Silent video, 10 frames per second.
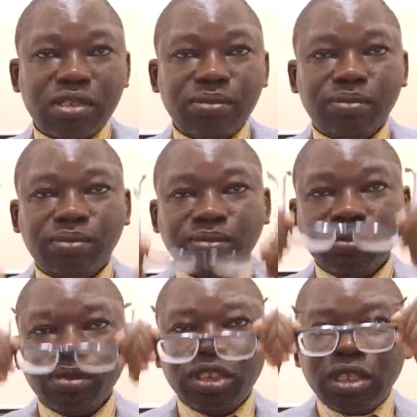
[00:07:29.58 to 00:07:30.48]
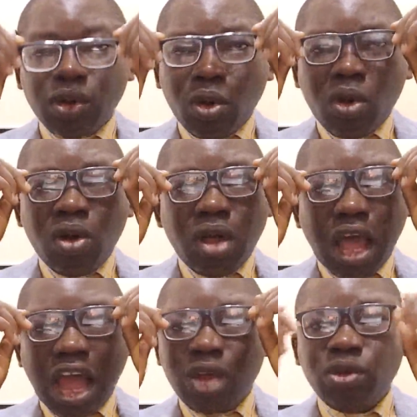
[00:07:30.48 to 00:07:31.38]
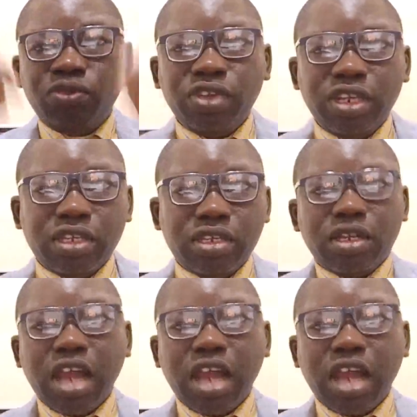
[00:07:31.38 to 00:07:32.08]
Then edit the abstract and refine it.